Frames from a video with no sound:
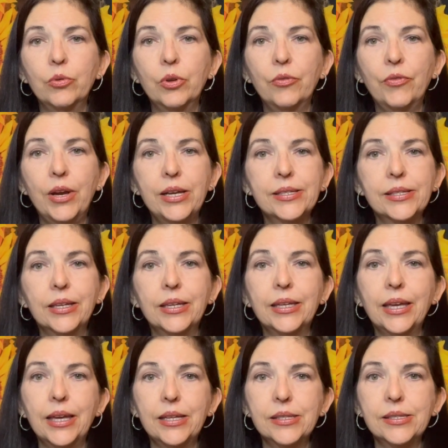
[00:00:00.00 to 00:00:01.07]
advising
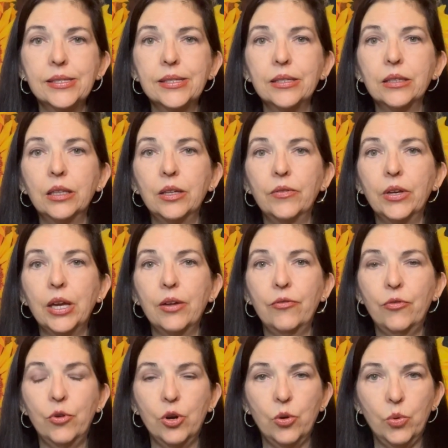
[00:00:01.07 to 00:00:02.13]
against living on
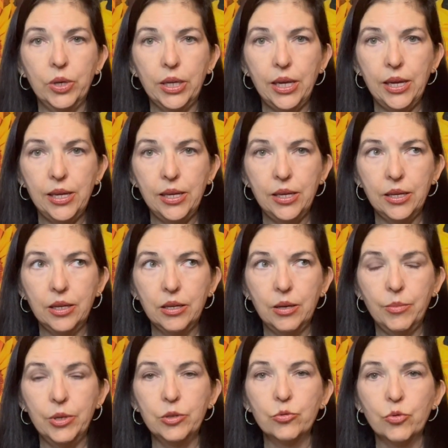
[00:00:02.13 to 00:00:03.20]
401k income
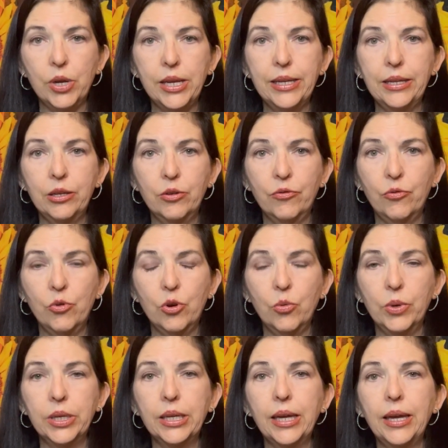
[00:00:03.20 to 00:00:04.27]
and draining your
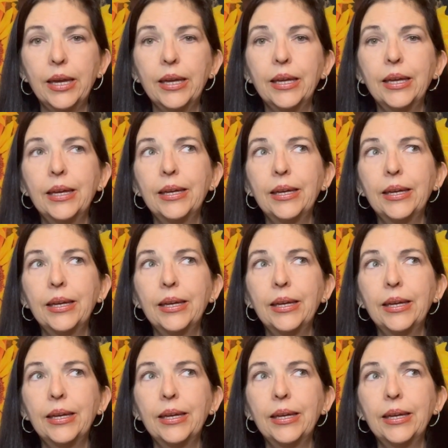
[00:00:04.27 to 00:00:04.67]
401k.